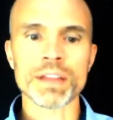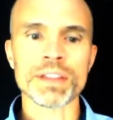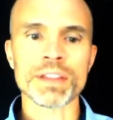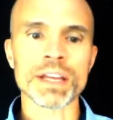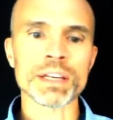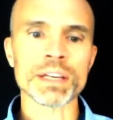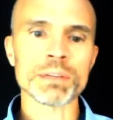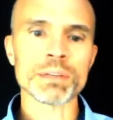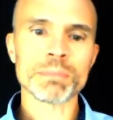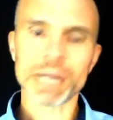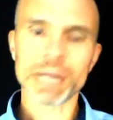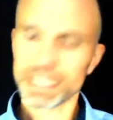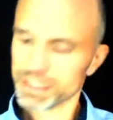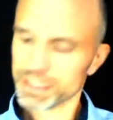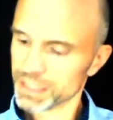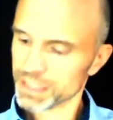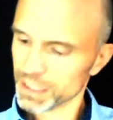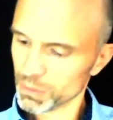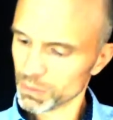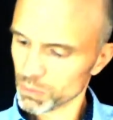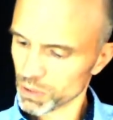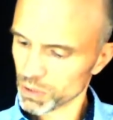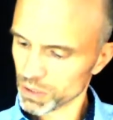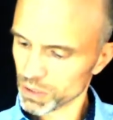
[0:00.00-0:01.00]
then you might
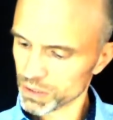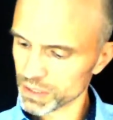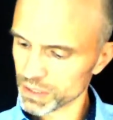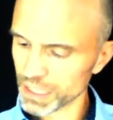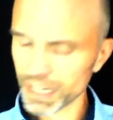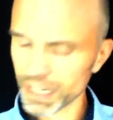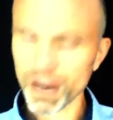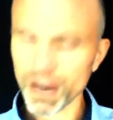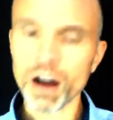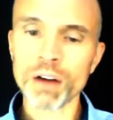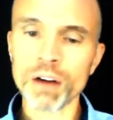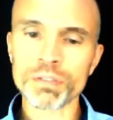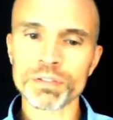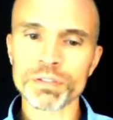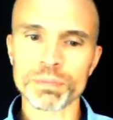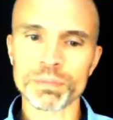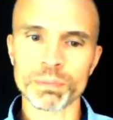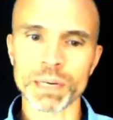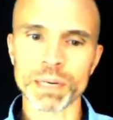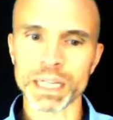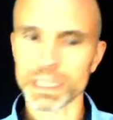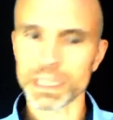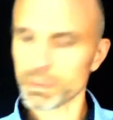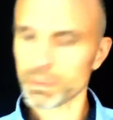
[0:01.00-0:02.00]
see words like
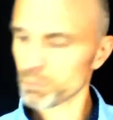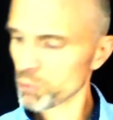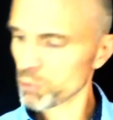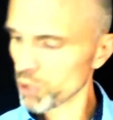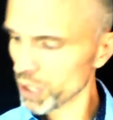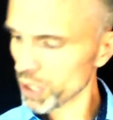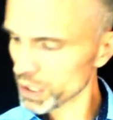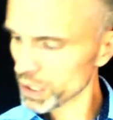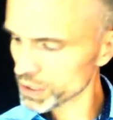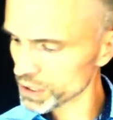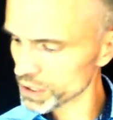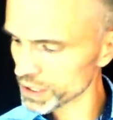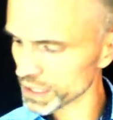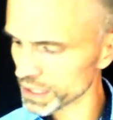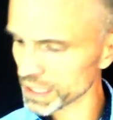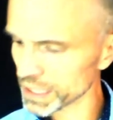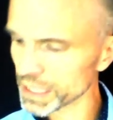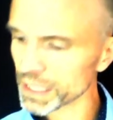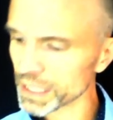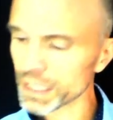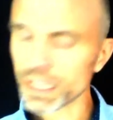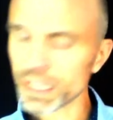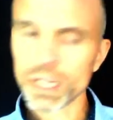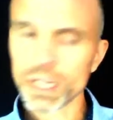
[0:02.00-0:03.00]
offspring and
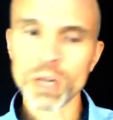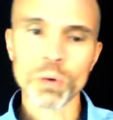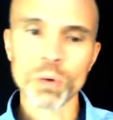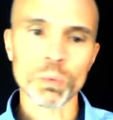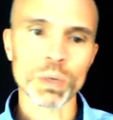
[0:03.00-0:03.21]
progeny,